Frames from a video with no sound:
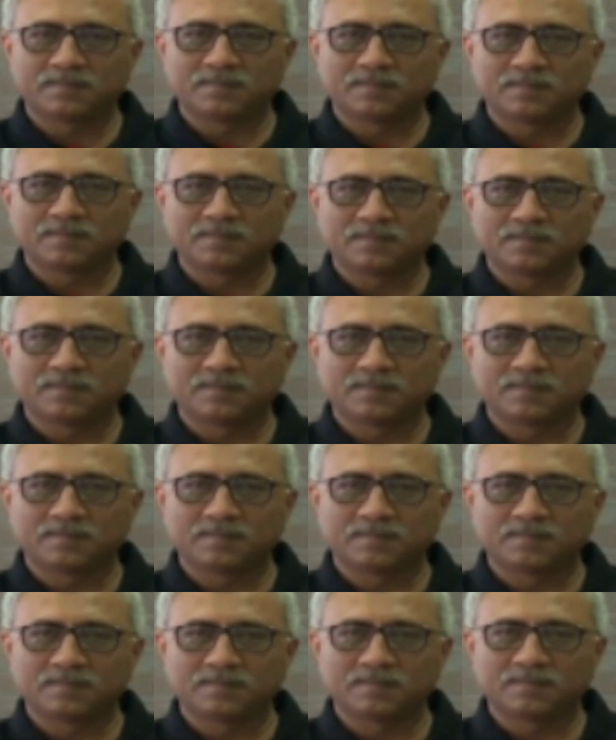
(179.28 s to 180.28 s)

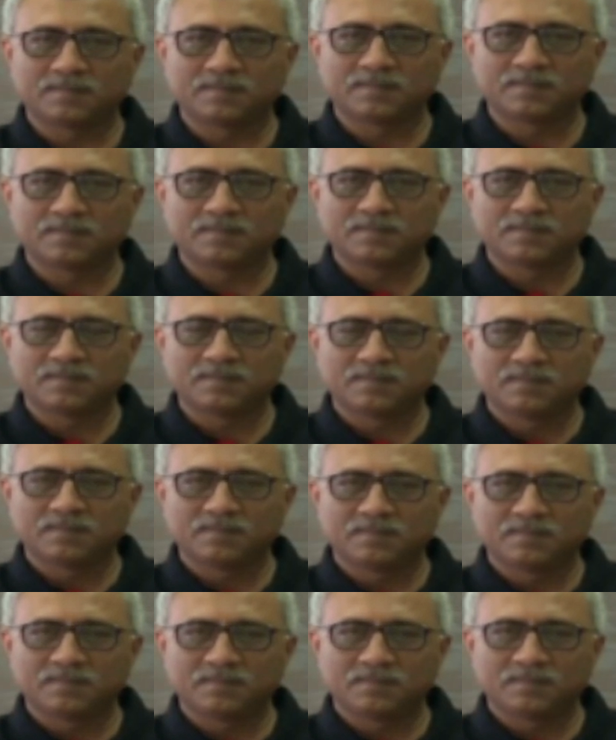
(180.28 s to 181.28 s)

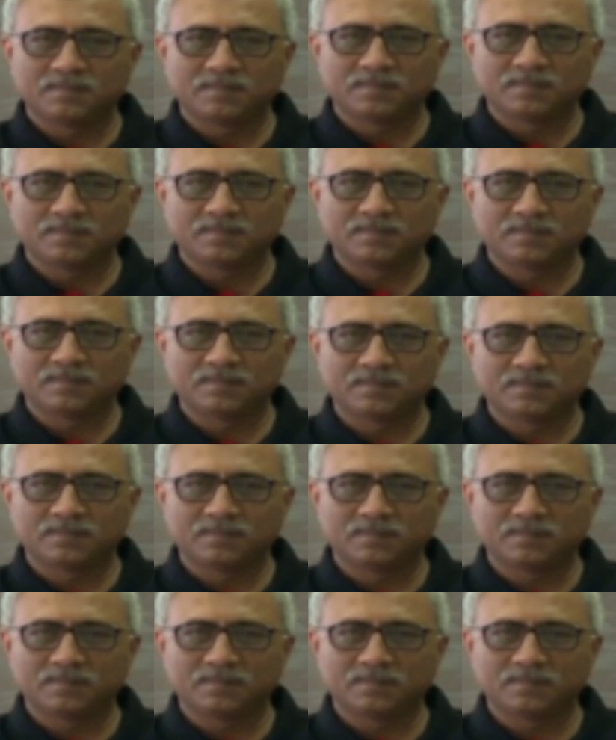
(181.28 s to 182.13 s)
(not speaking)